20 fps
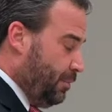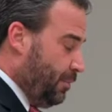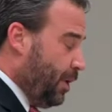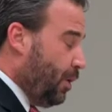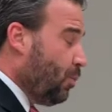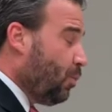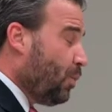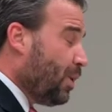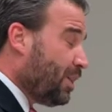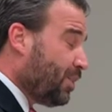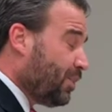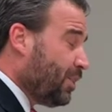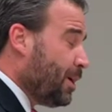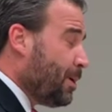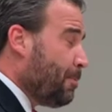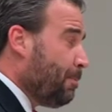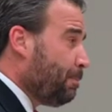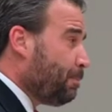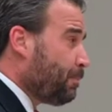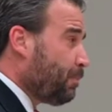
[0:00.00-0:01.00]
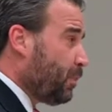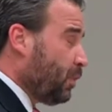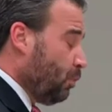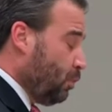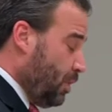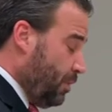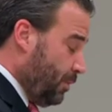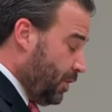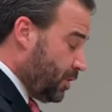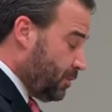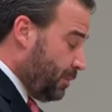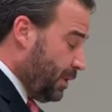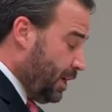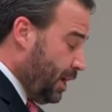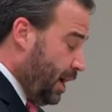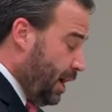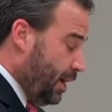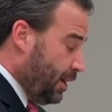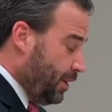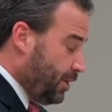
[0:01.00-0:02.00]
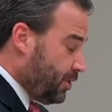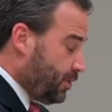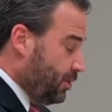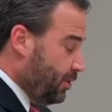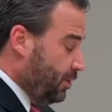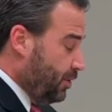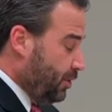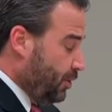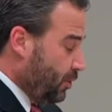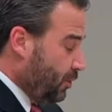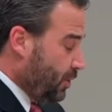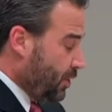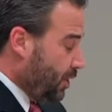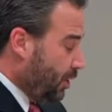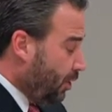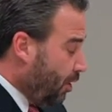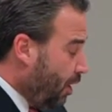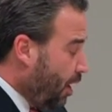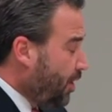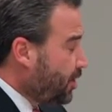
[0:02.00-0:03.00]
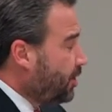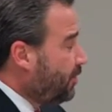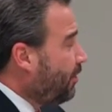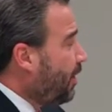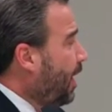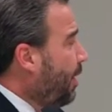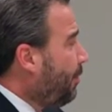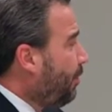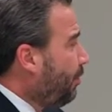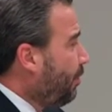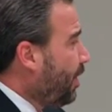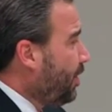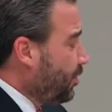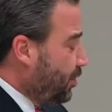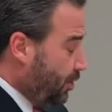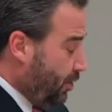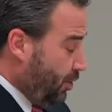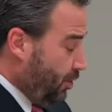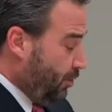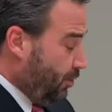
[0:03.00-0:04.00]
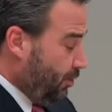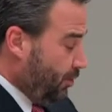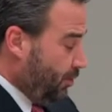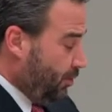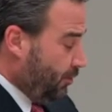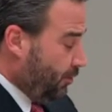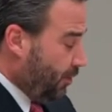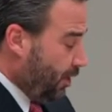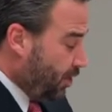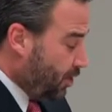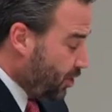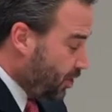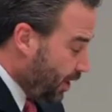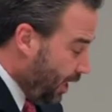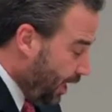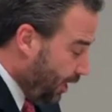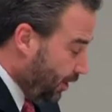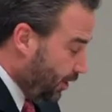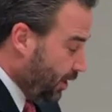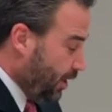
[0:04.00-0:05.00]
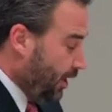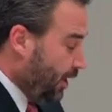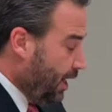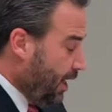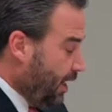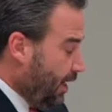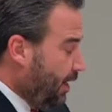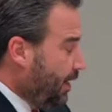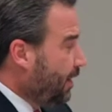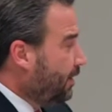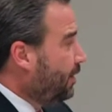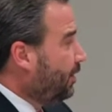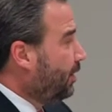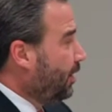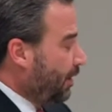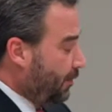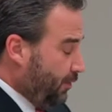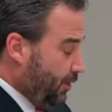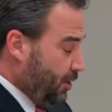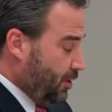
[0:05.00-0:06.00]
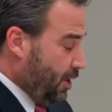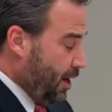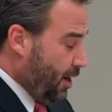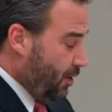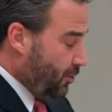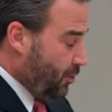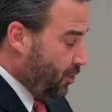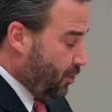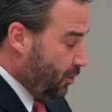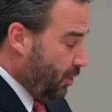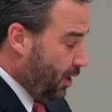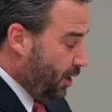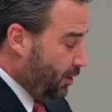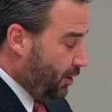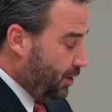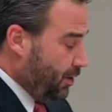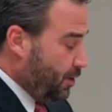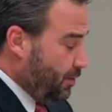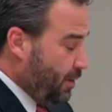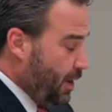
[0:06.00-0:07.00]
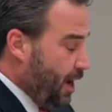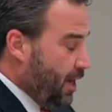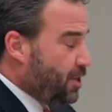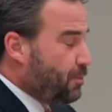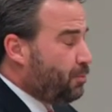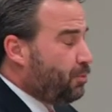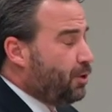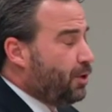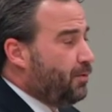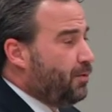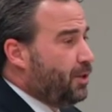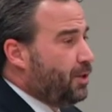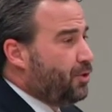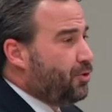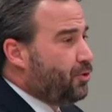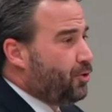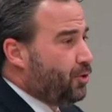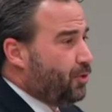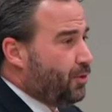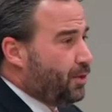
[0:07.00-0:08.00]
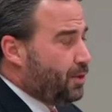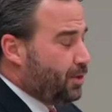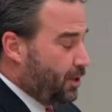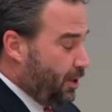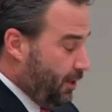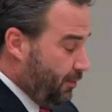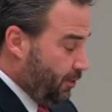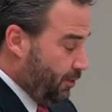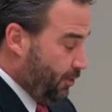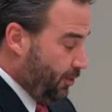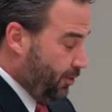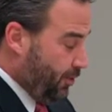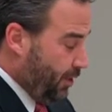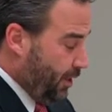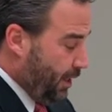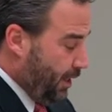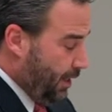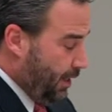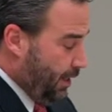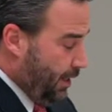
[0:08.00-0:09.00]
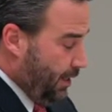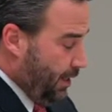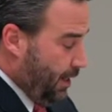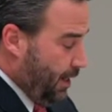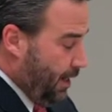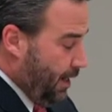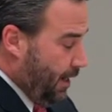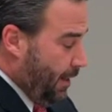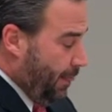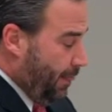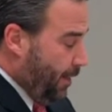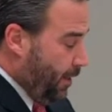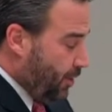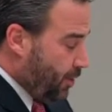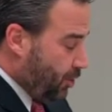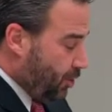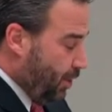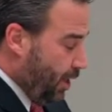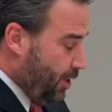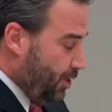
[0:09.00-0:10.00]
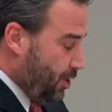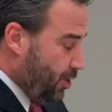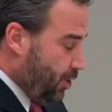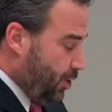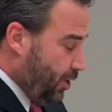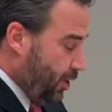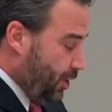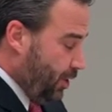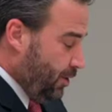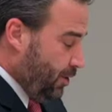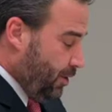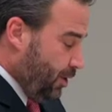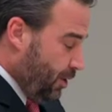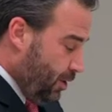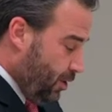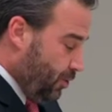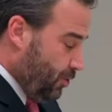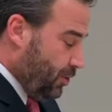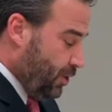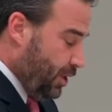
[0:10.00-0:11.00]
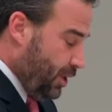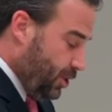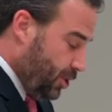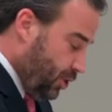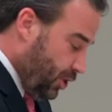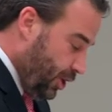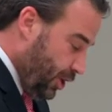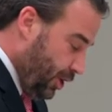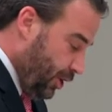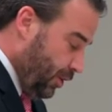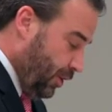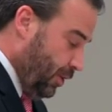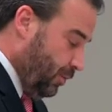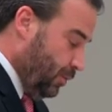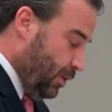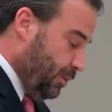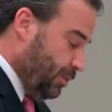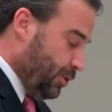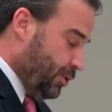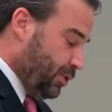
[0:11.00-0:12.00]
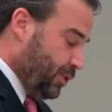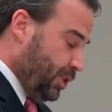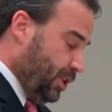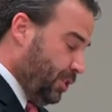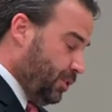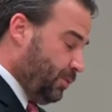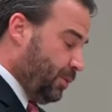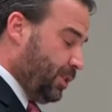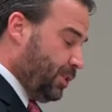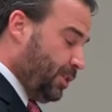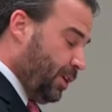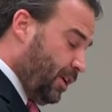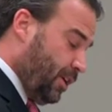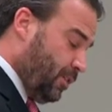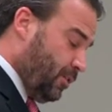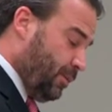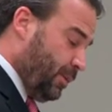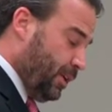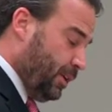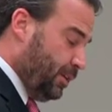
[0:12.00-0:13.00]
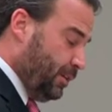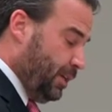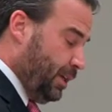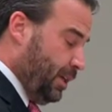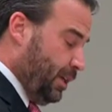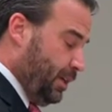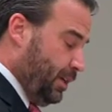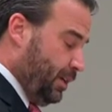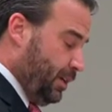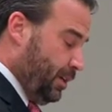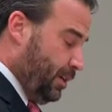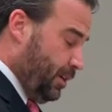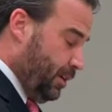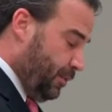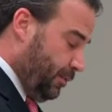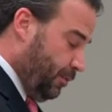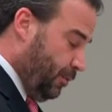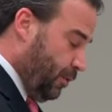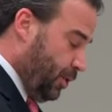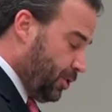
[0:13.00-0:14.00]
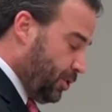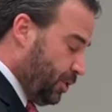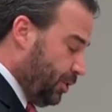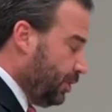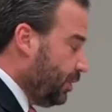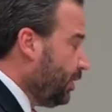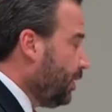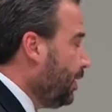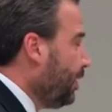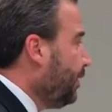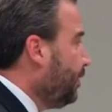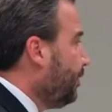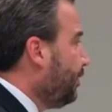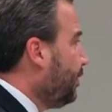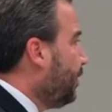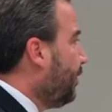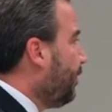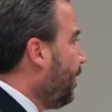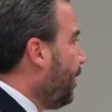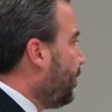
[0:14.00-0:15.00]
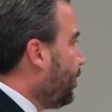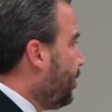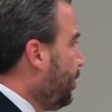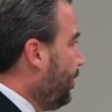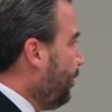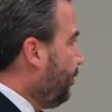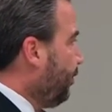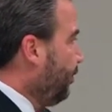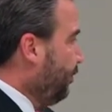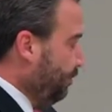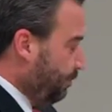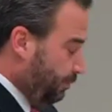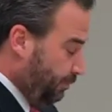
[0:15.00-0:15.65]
but with it, we must be honest, there was a loss of operational functionality that left the town struggling to match previous service levels. This transition continues this year, and we will see the retirement, unfortunately, of our chief.